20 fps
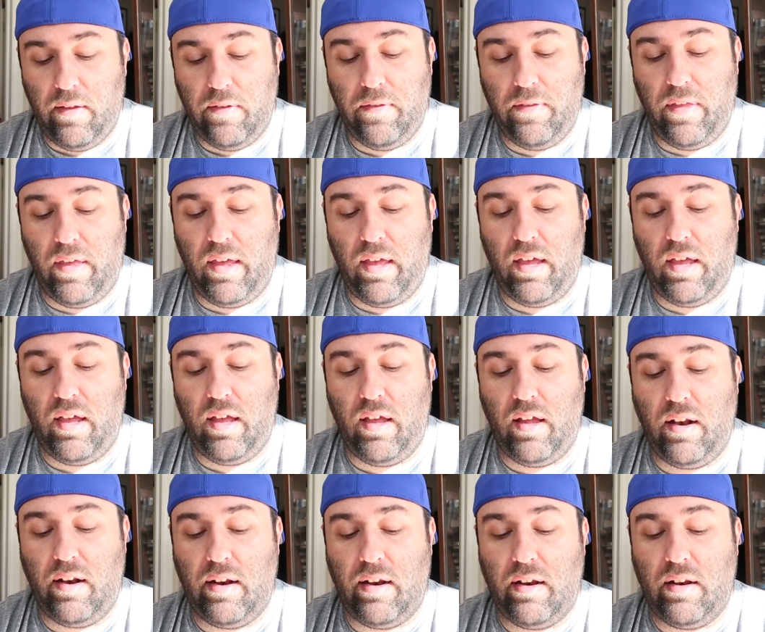
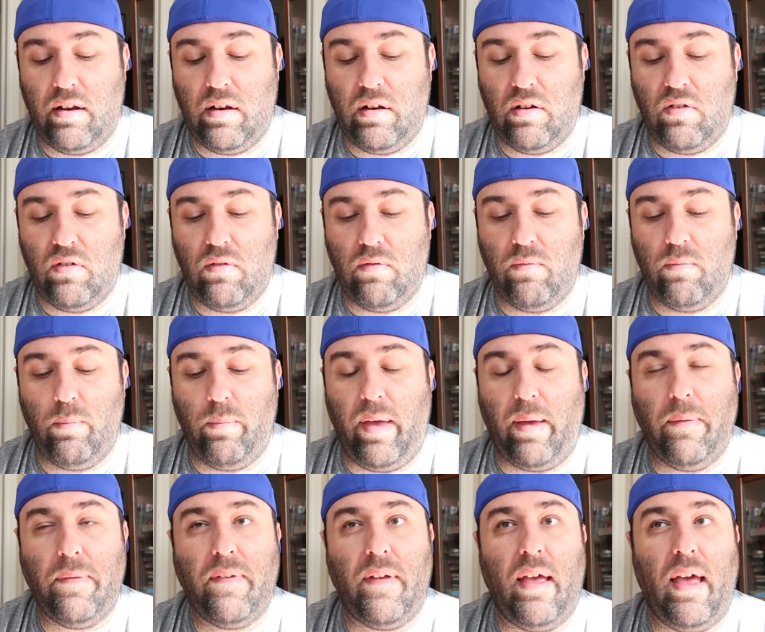Then
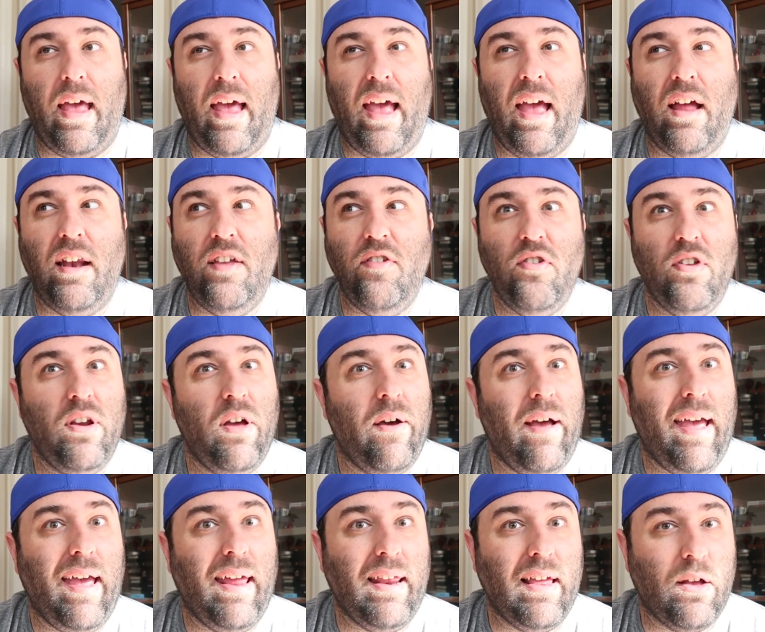May was like, how did you know
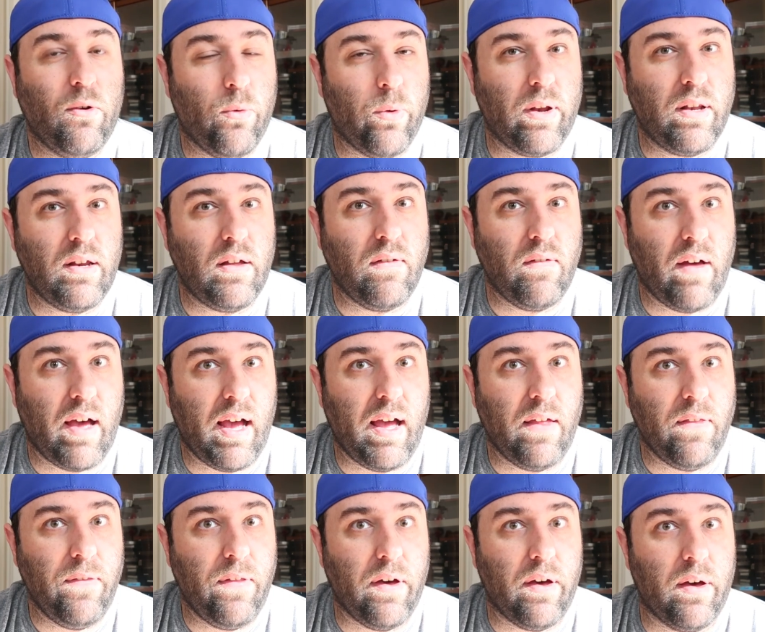I had an encrypted
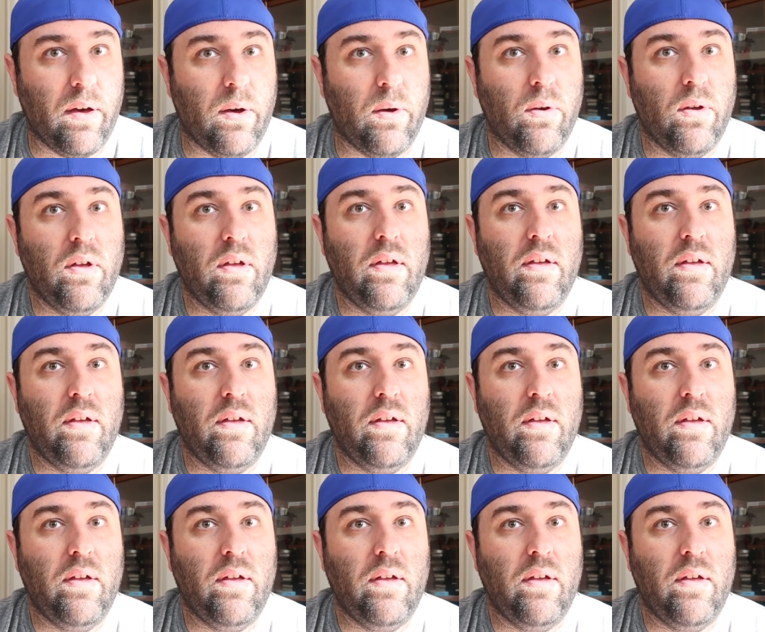line though?